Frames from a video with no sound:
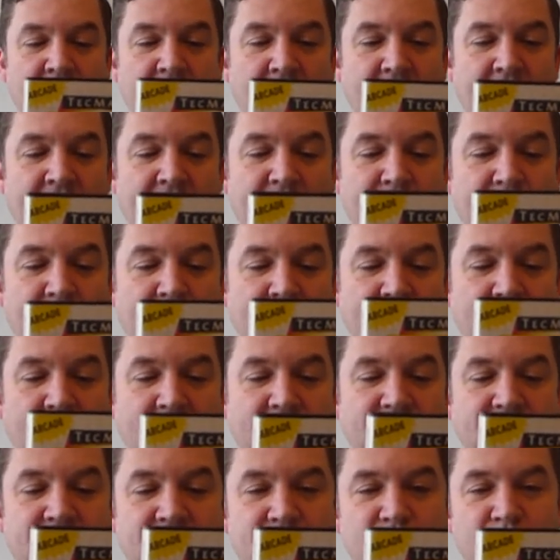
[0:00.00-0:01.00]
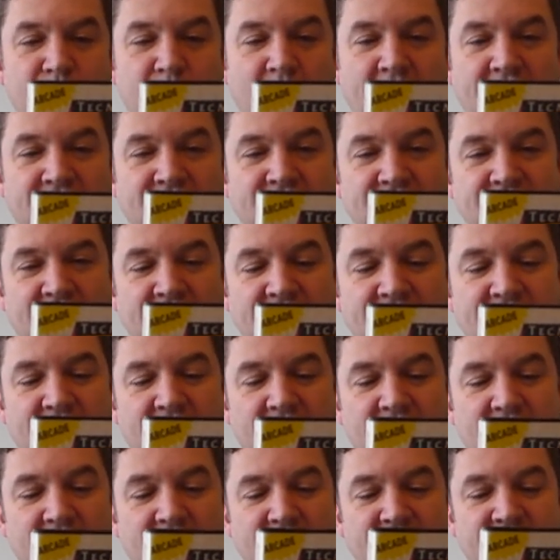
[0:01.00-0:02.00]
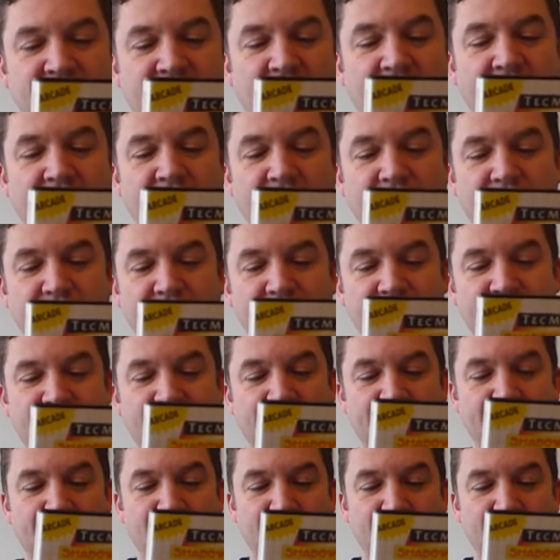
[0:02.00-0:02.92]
Anyway, it's a Psygnosis game